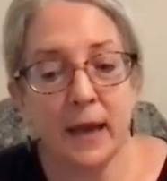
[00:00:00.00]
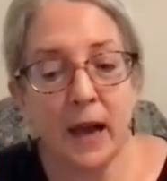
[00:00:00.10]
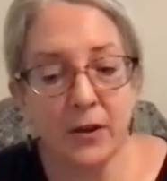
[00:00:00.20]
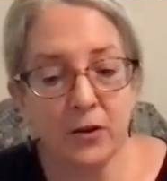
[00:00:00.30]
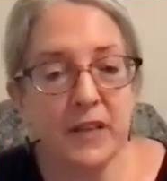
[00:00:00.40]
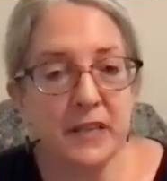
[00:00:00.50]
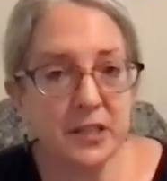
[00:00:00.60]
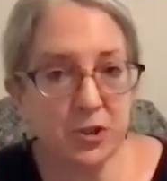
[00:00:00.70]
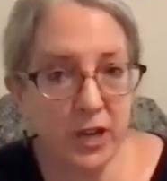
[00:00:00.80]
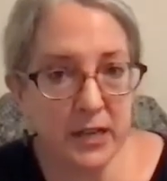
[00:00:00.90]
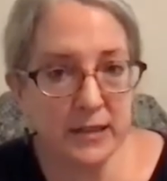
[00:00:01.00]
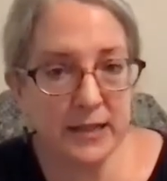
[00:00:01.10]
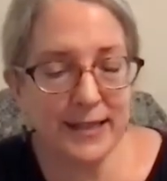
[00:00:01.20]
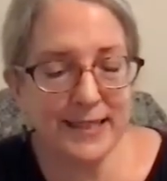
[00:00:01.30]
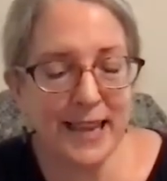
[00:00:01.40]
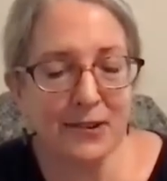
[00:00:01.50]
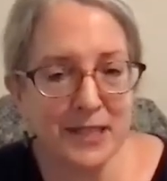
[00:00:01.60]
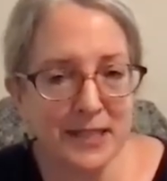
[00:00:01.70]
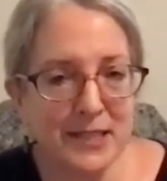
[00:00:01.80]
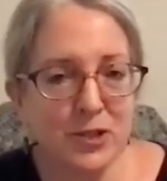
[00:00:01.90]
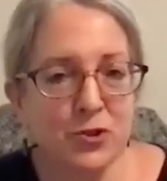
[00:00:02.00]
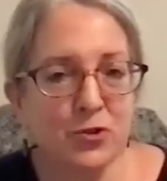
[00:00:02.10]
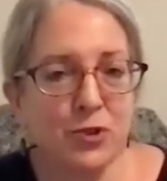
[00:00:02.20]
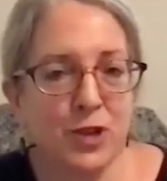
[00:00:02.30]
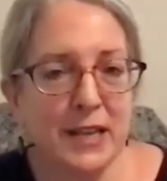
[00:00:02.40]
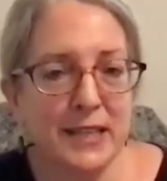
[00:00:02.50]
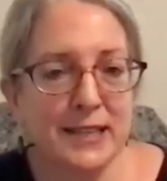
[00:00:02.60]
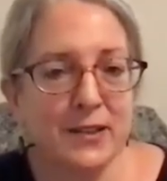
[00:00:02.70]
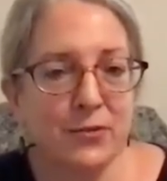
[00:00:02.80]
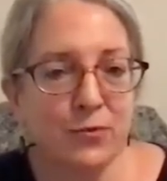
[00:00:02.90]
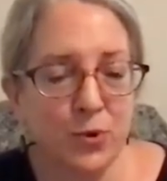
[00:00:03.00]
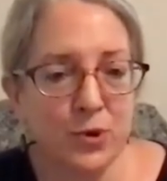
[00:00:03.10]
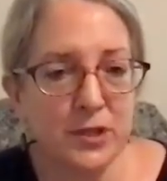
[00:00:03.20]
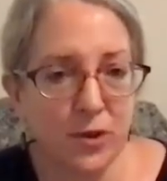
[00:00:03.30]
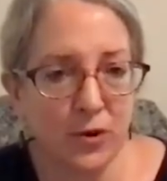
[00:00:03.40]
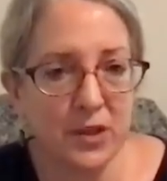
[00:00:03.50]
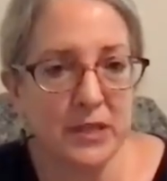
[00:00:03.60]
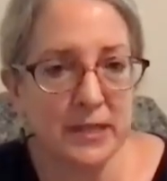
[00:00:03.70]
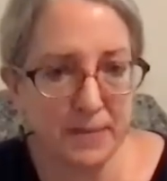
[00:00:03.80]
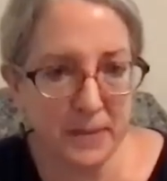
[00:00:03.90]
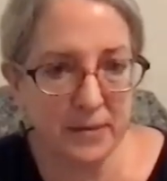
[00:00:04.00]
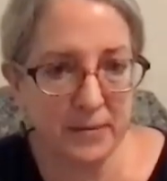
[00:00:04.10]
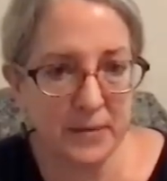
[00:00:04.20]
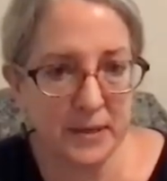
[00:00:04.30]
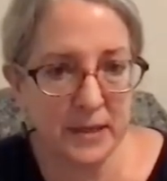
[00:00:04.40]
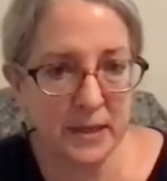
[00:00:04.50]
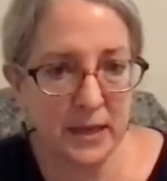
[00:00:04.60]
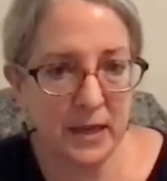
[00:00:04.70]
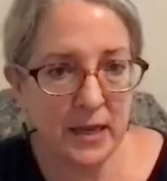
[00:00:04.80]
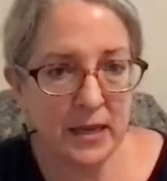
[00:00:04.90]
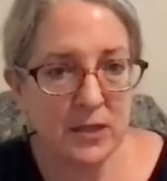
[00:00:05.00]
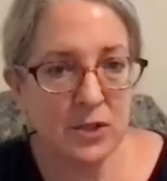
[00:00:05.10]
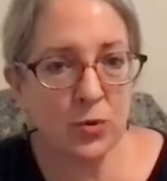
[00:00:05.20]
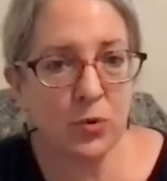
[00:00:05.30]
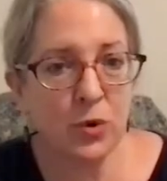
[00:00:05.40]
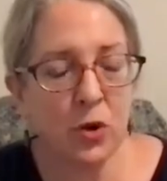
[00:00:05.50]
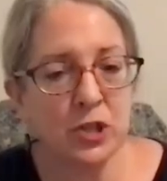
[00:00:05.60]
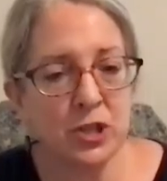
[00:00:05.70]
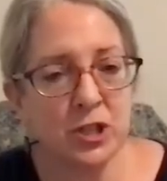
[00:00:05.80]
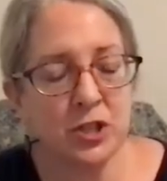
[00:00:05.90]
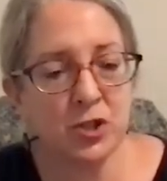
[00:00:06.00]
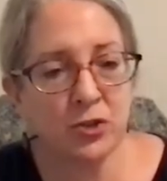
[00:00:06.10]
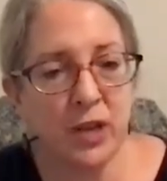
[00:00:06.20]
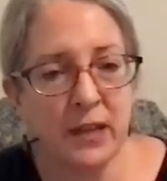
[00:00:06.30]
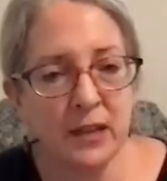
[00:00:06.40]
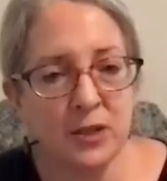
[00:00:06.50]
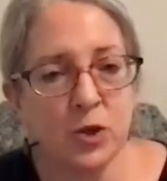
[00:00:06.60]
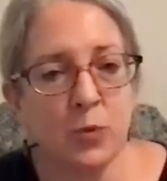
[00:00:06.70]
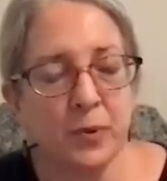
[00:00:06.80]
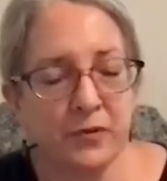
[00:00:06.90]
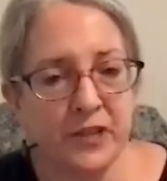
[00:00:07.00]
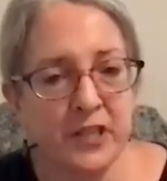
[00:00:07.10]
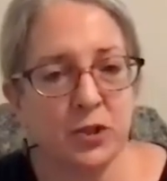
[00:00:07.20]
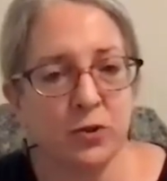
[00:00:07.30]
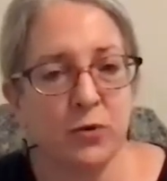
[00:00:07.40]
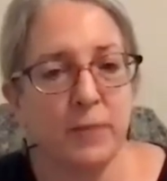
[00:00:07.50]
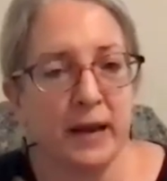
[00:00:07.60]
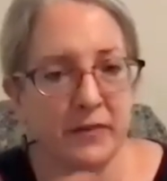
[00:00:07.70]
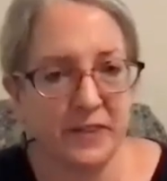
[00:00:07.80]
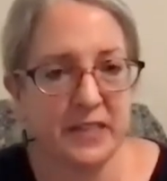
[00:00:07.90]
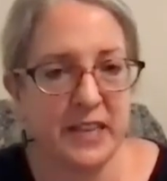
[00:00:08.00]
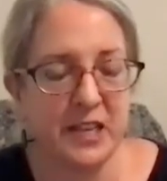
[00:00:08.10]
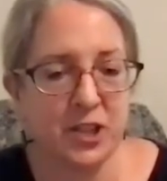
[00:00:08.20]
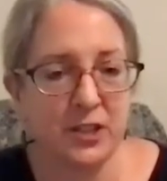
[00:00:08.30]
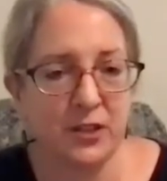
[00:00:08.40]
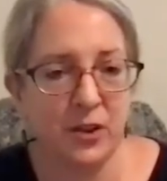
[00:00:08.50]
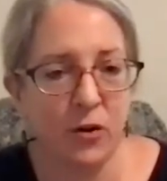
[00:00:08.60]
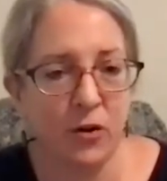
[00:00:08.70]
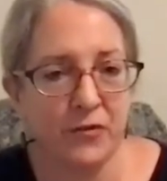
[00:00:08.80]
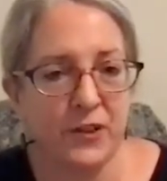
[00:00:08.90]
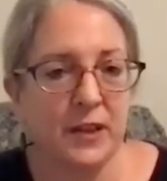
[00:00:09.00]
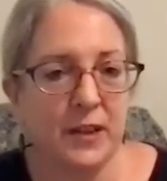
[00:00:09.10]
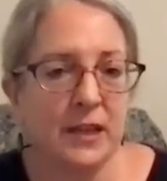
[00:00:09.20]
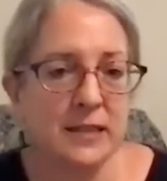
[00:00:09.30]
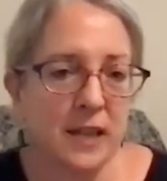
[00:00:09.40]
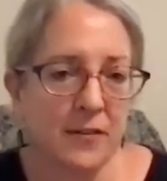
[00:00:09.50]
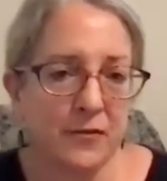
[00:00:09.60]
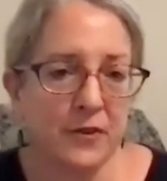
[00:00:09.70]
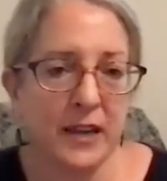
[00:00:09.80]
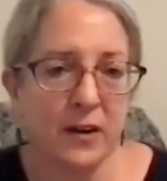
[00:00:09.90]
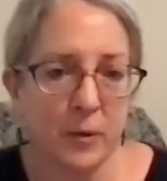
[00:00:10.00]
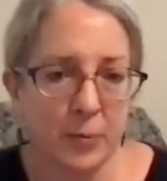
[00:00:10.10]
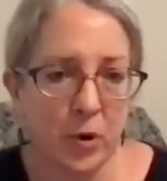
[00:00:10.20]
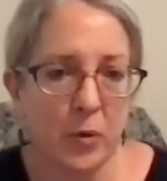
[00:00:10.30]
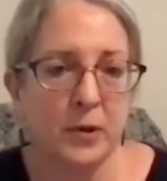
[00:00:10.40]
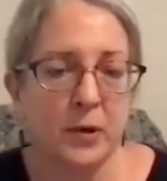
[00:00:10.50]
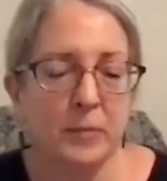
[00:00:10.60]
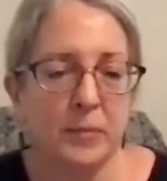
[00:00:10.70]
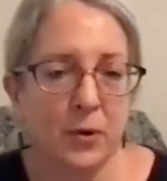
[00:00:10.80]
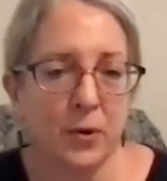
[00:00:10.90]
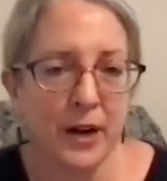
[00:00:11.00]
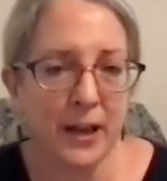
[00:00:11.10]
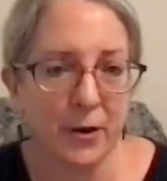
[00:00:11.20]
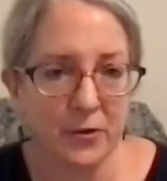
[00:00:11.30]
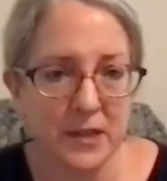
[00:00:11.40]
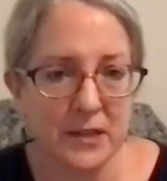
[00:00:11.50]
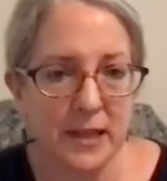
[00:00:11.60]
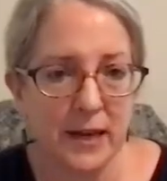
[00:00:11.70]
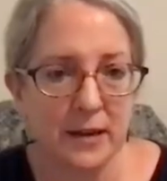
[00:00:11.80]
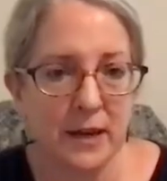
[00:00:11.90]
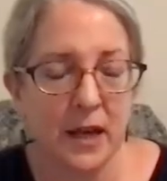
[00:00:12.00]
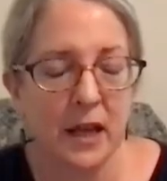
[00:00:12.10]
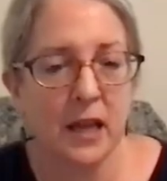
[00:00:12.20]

Ayurveda tells us to treat the roots, not the symptoms. So not to just treat the superficial manifestation of the suffering or problem or health concern,